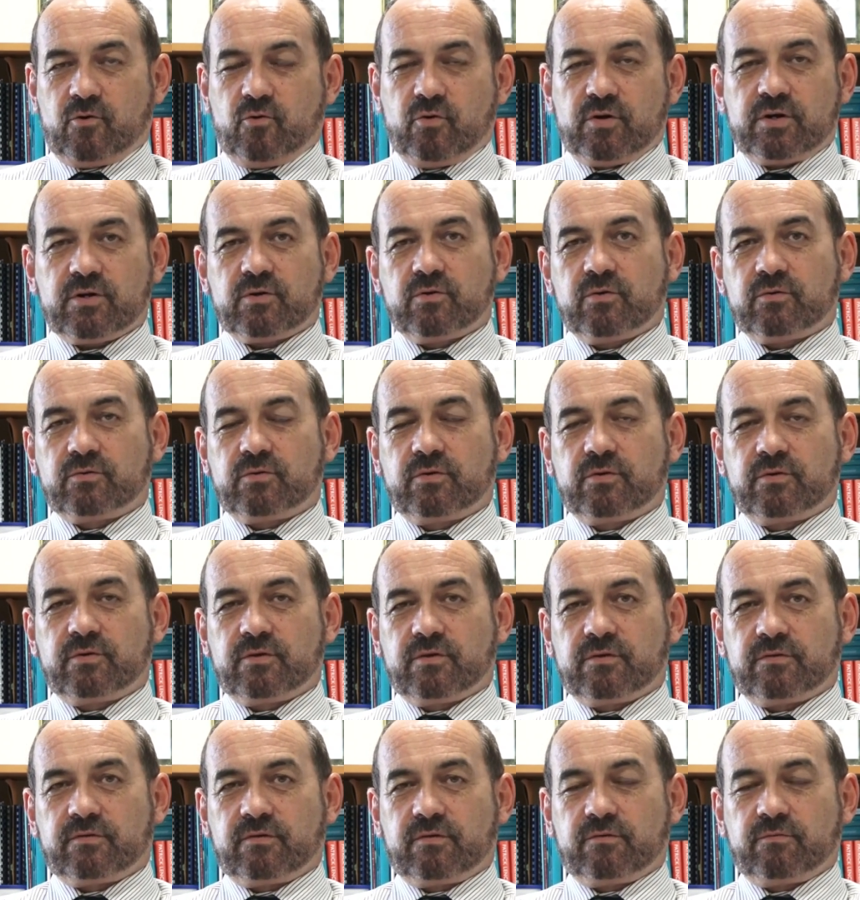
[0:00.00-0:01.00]
Critical to
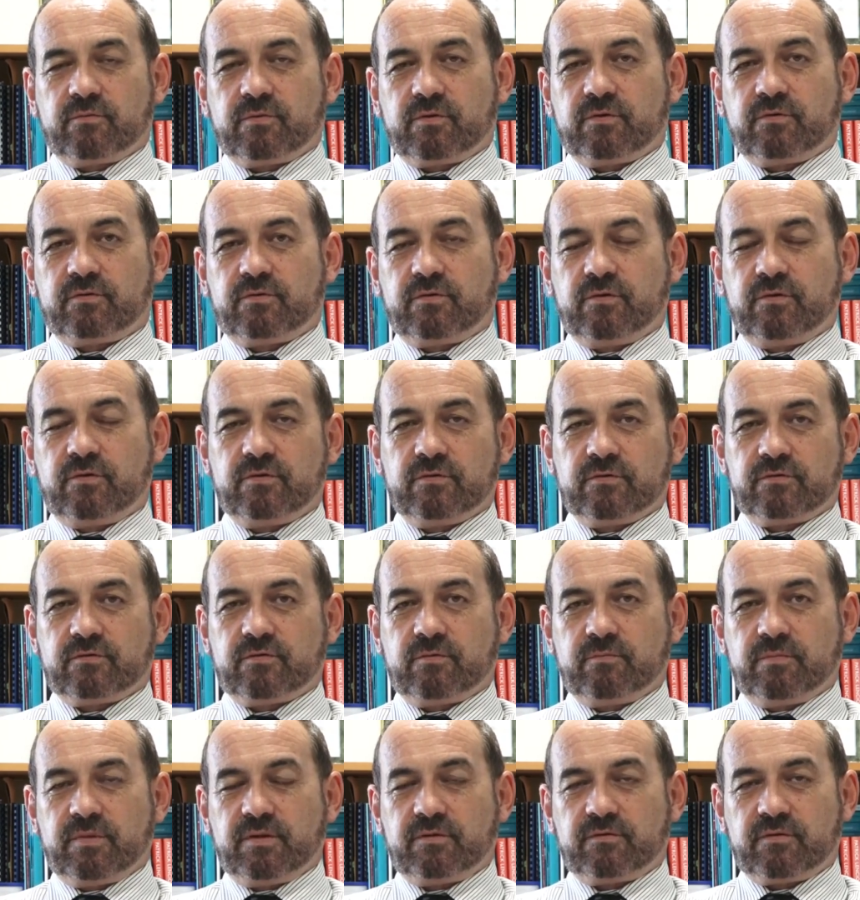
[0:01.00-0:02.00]
this is when a student
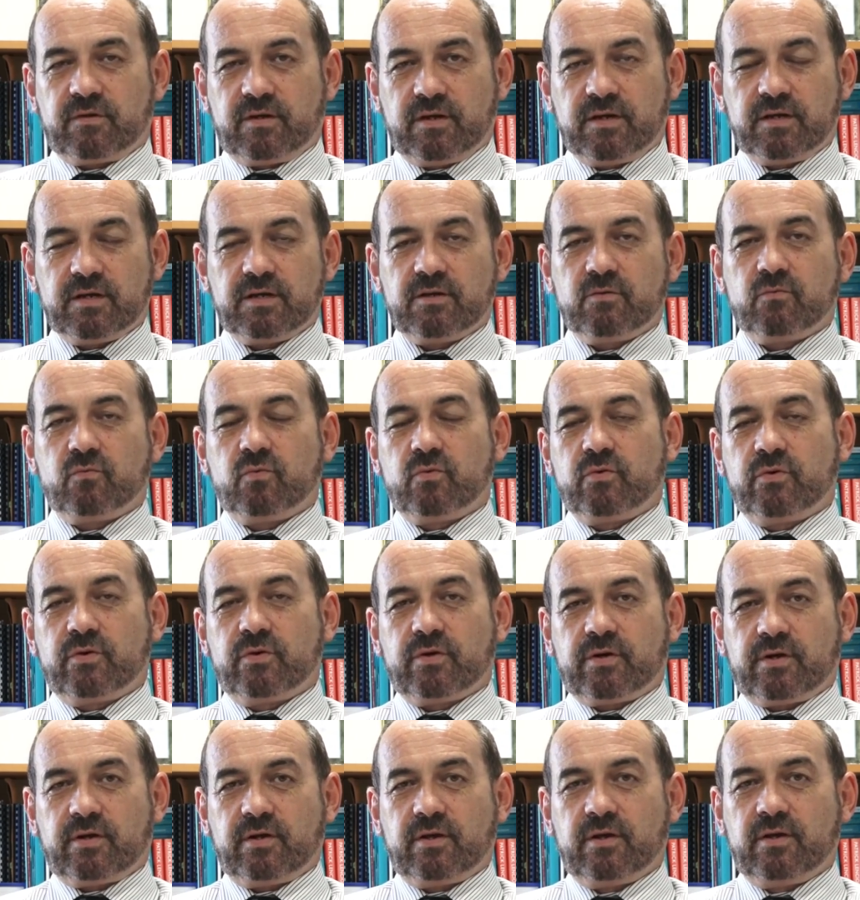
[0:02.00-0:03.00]
submits any
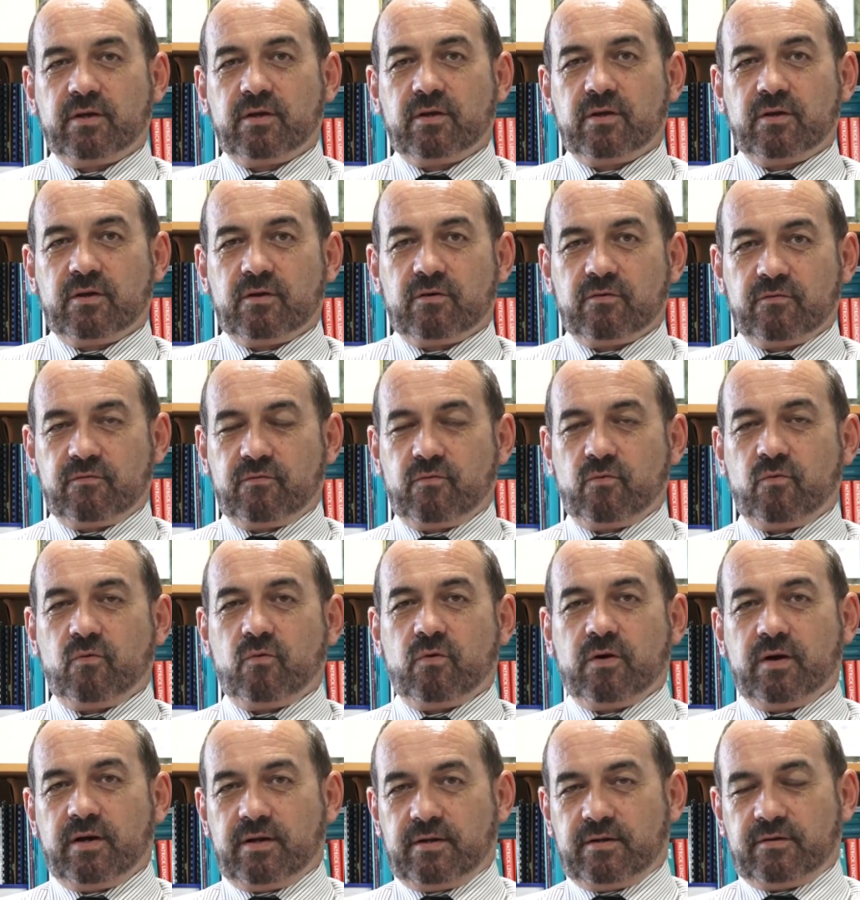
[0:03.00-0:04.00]
work
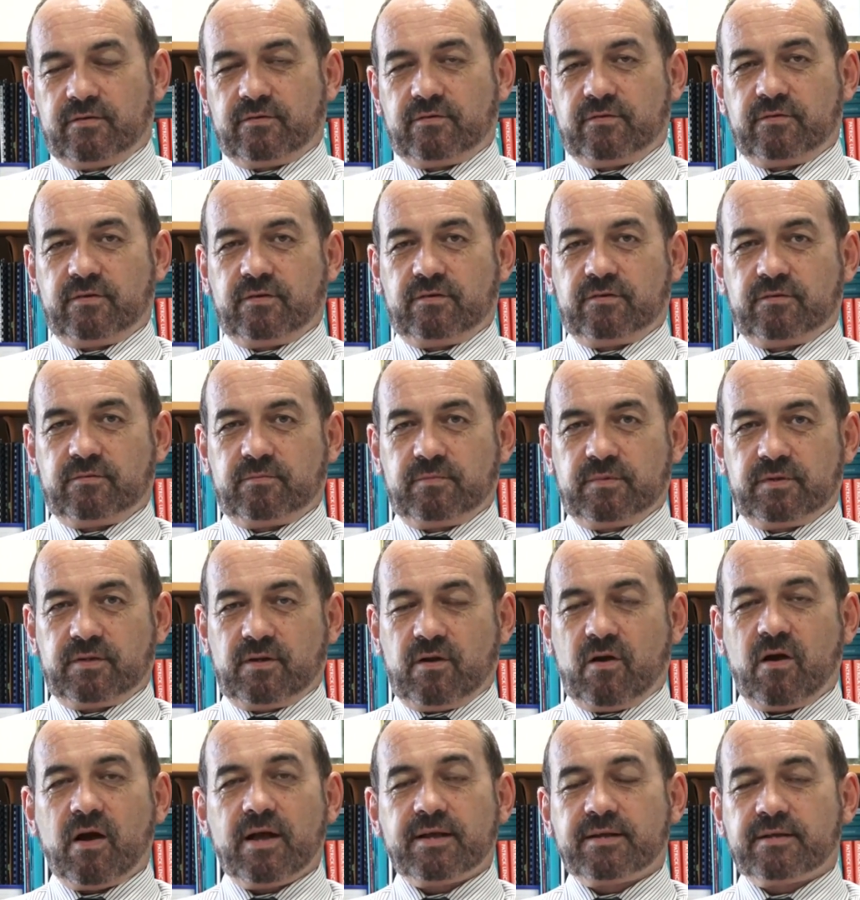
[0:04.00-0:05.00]
for an assessment
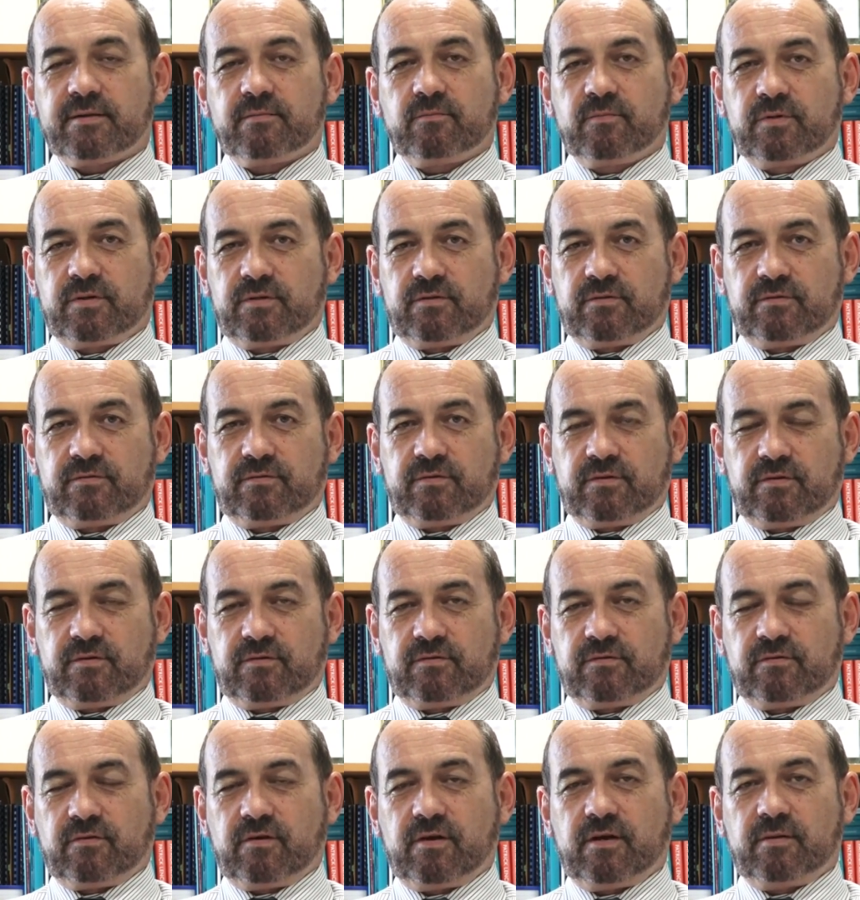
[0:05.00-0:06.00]
item, whether it's an
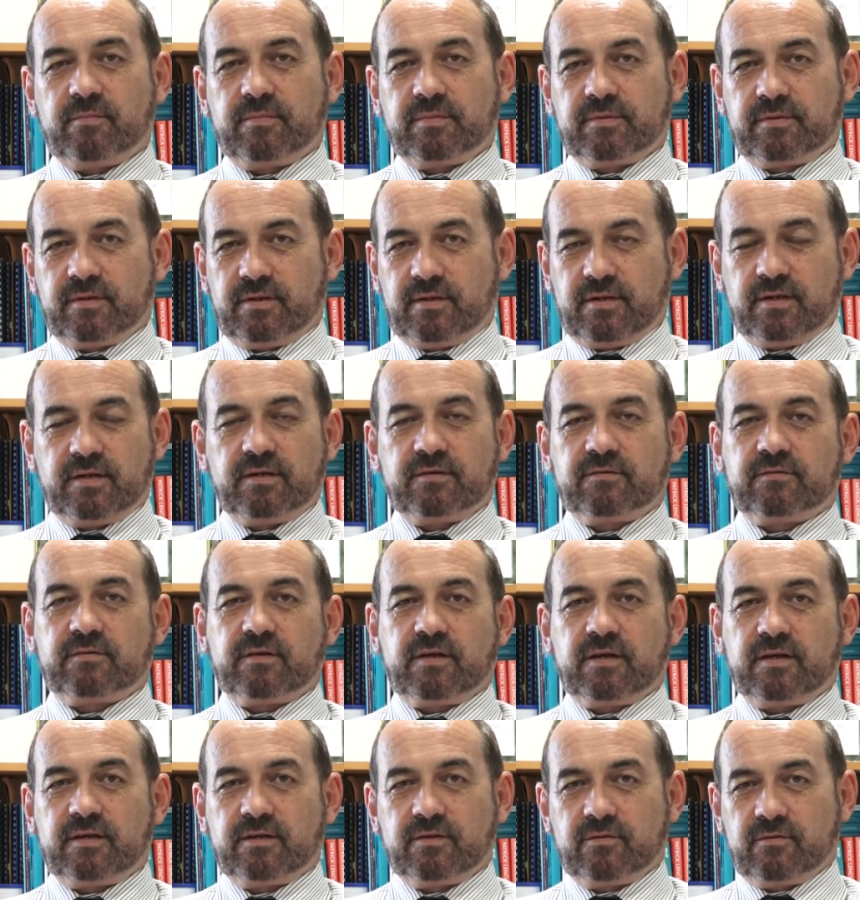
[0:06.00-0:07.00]
assignment, an
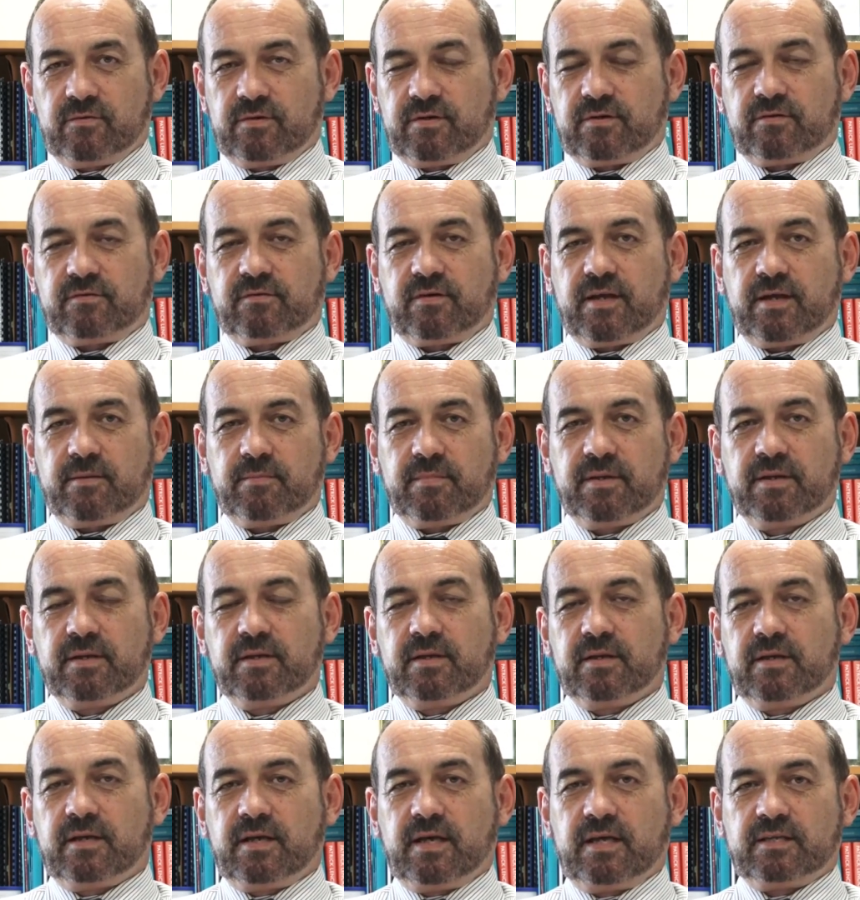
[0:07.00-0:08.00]
essay or an exam,
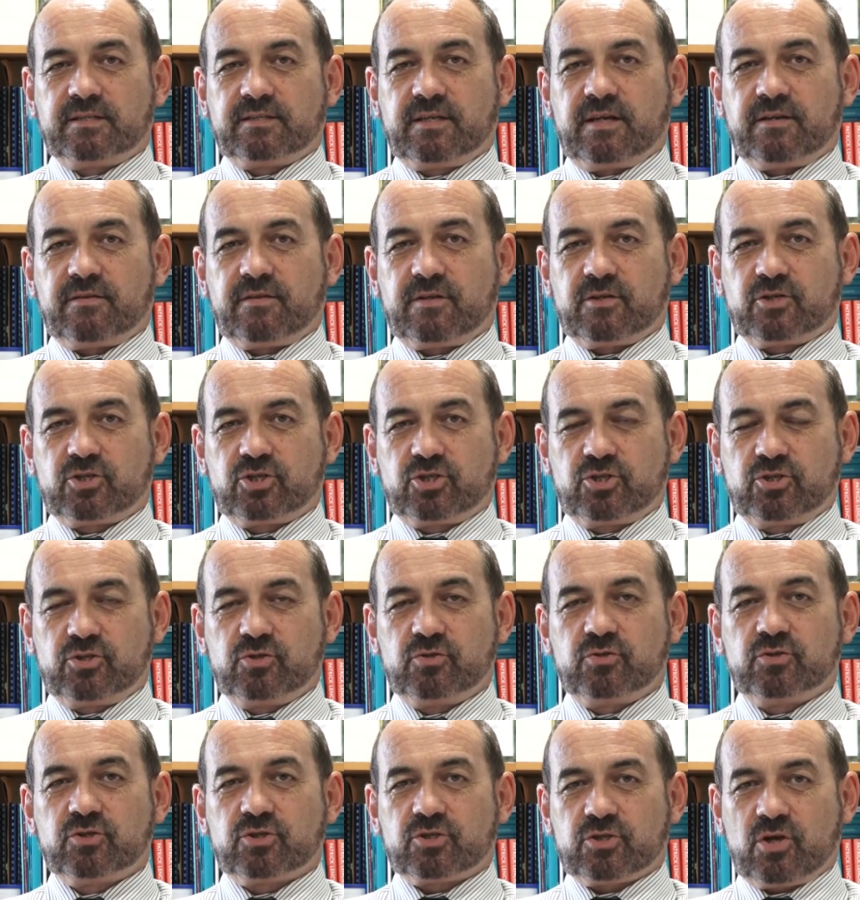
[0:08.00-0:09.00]
is that the
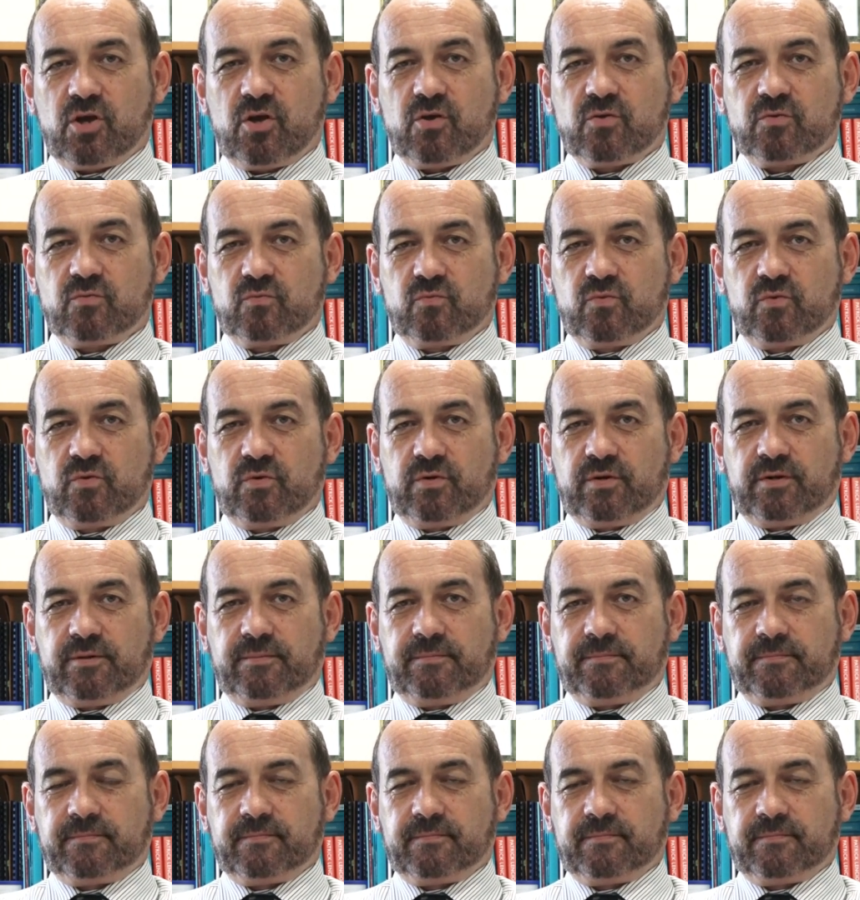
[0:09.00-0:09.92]
student's own work.